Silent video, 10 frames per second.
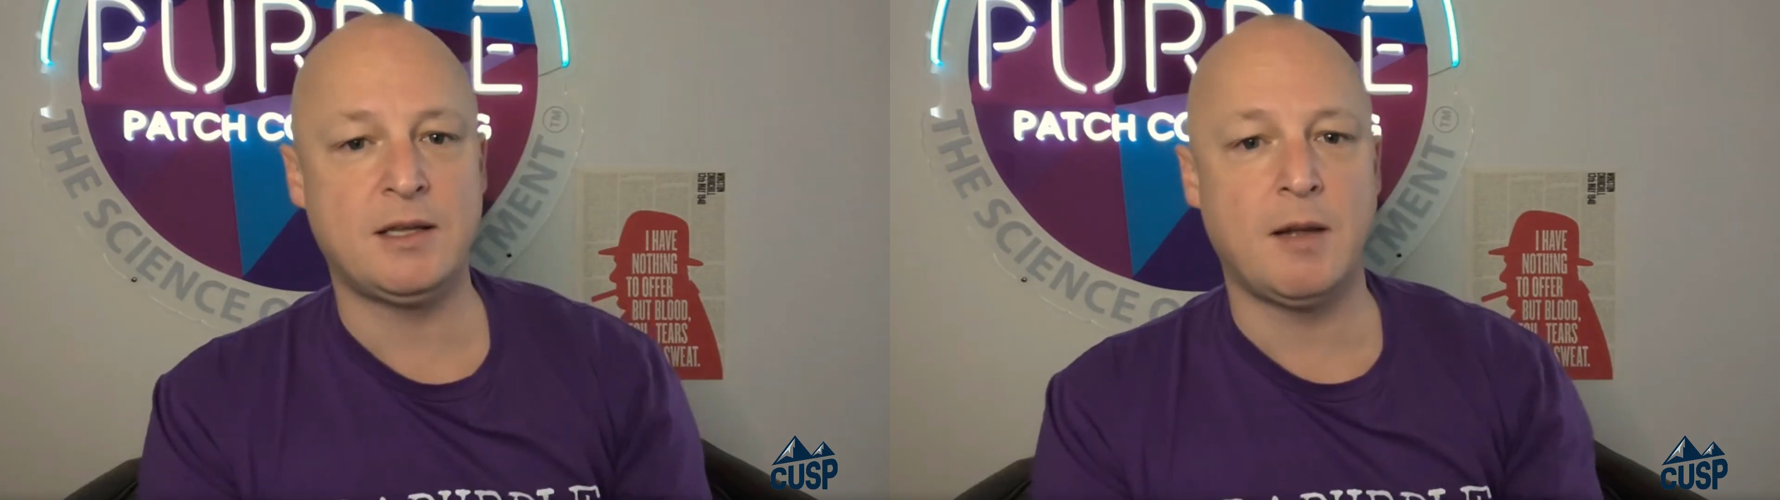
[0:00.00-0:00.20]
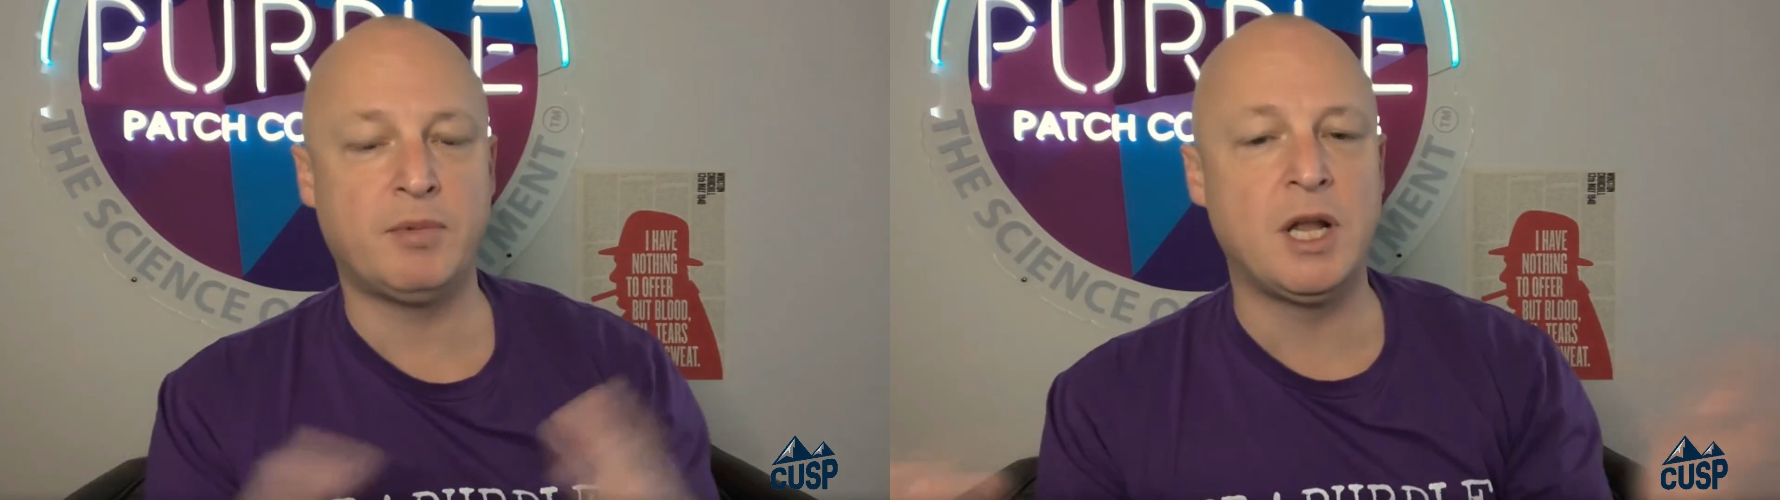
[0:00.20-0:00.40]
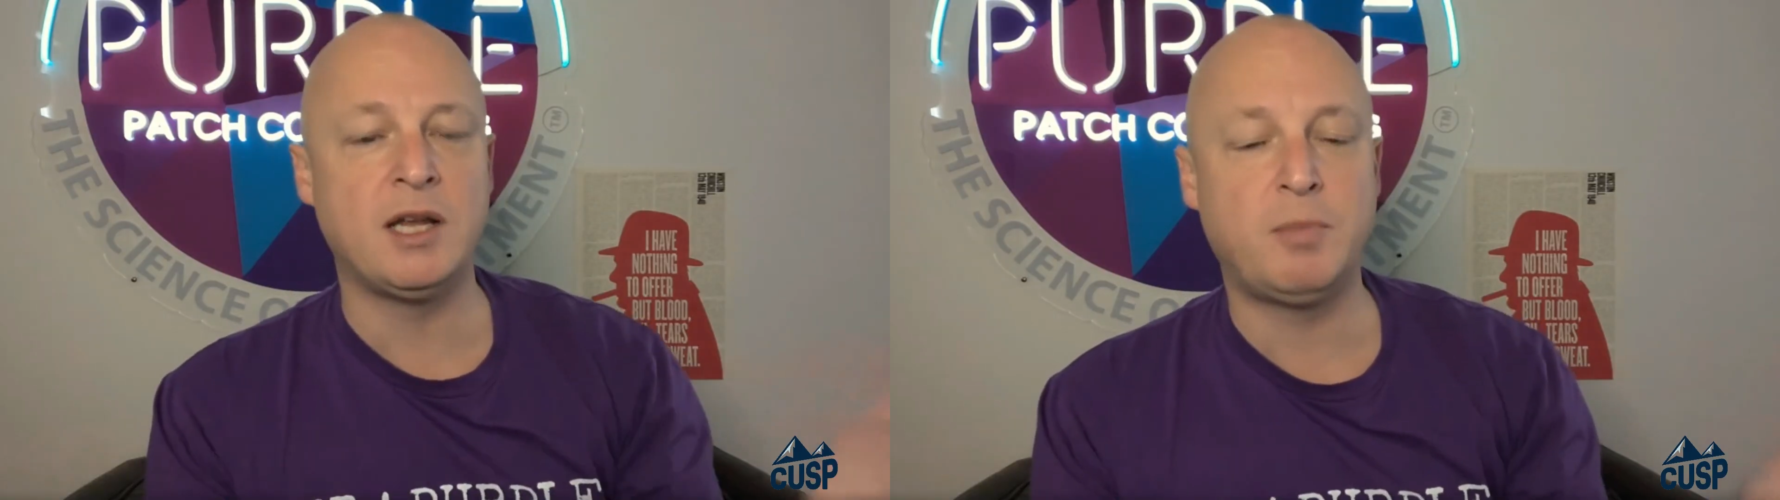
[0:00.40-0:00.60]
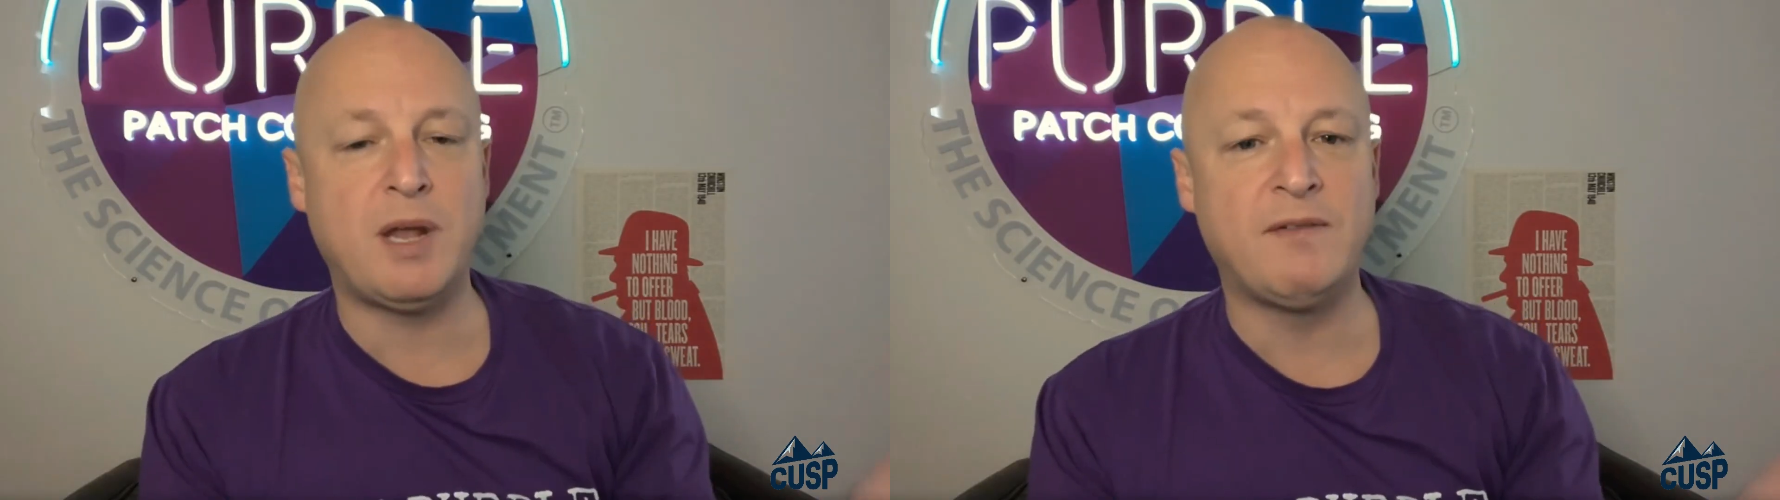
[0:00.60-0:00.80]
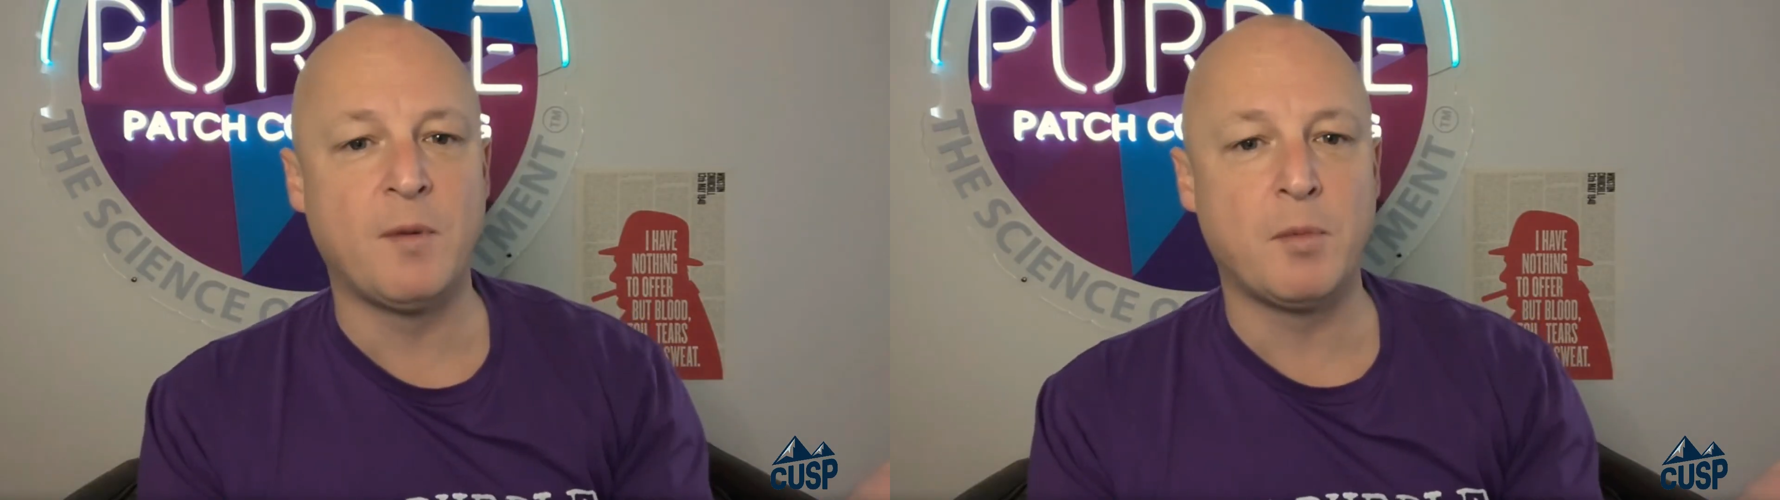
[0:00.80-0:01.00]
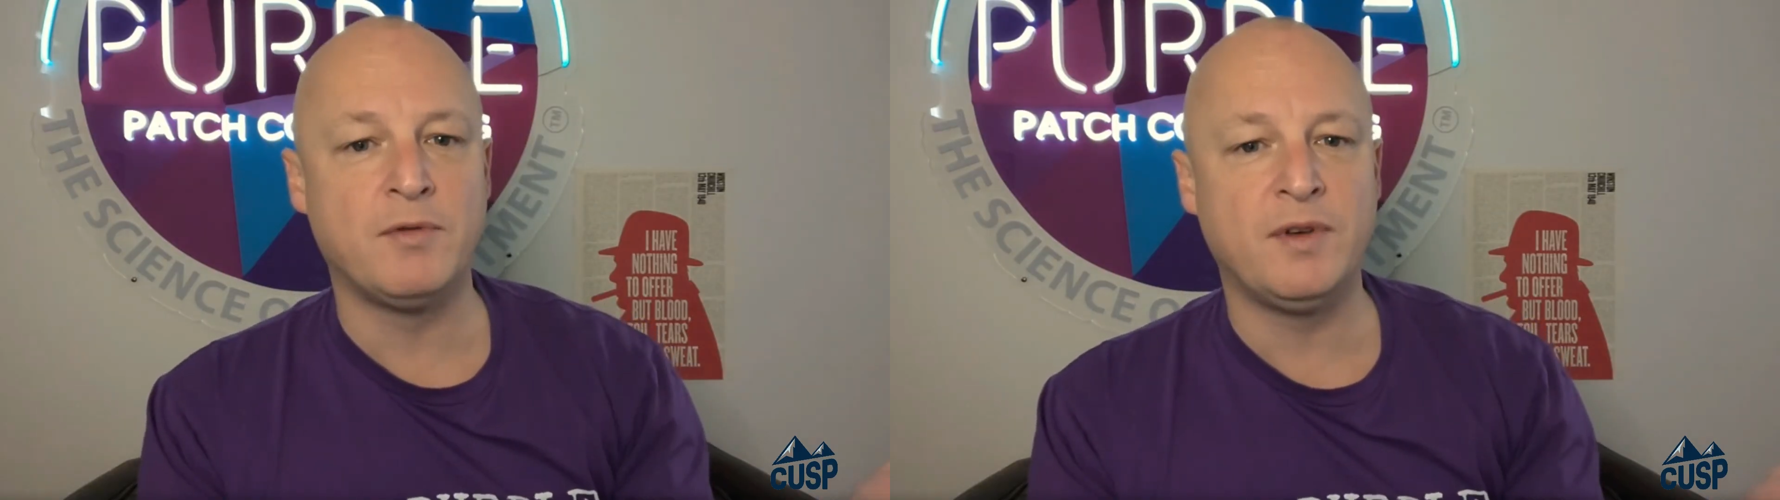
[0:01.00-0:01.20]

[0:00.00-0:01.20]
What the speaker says: like learning to play football.